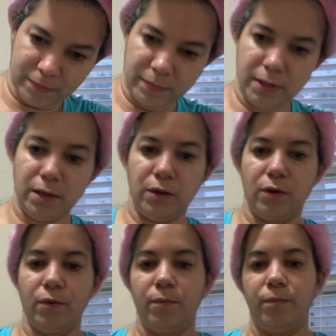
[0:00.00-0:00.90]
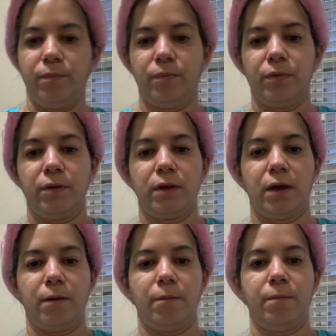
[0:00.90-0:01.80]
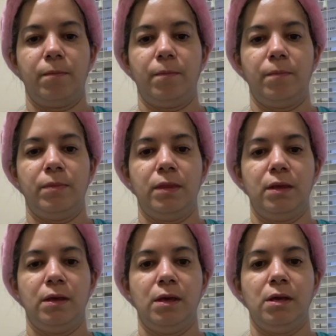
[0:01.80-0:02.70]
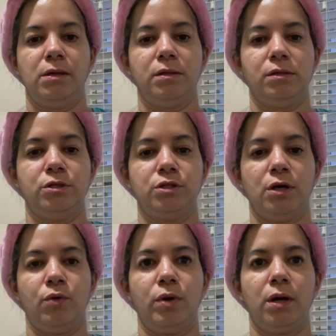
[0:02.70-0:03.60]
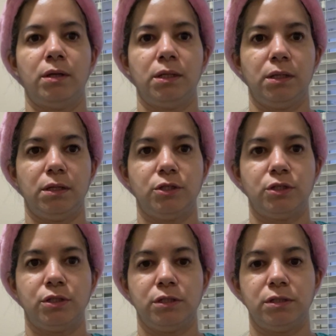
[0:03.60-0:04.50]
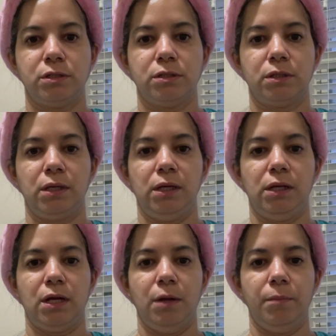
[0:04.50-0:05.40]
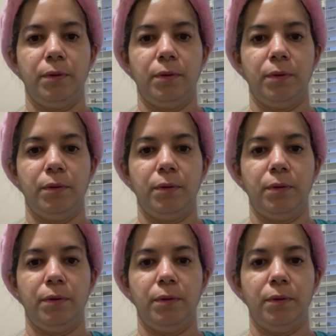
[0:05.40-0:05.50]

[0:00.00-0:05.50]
There you go. Okay. So we're gonna just heat it up.